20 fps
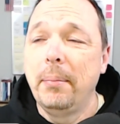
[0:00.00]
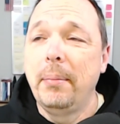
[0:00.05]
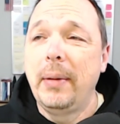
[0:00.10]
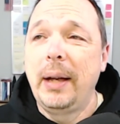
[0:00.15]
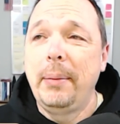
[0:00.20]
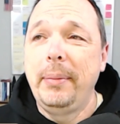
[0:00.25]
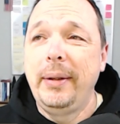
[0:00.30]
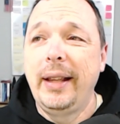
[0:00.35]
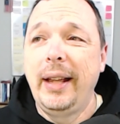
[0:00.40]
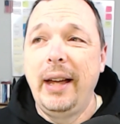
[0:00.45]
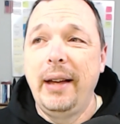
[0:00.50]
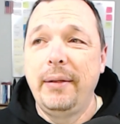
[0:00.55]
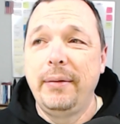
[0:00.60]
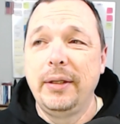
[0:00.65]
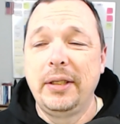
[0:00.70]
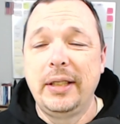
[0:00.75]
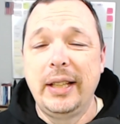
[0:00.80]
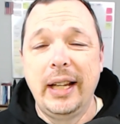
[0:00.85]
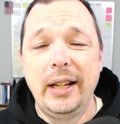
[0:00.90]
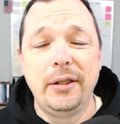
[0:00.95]
maybe they
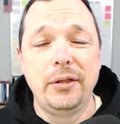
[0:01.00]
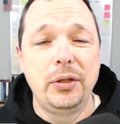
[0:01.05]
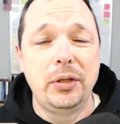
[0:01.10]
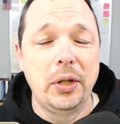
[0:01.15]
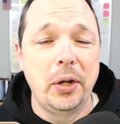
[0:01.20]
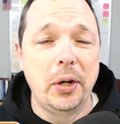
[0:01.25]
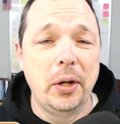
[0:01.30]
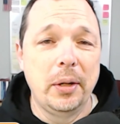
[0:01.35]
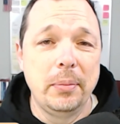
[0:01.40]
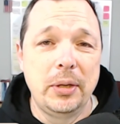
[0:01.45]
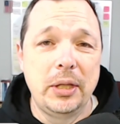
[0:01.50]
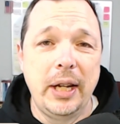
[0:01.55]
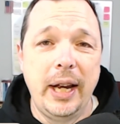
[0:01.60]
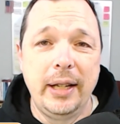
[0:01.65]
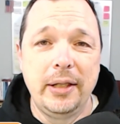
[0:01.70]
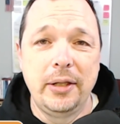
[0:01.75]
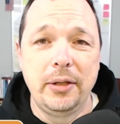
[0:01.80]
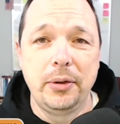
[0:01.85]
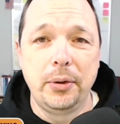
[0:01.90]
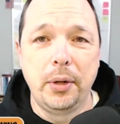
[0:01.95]
have a set of
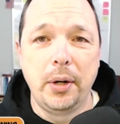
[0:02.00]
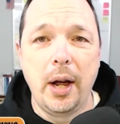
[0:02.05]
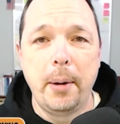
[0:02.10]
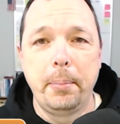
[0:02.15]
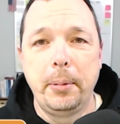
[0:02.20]
circumstances or an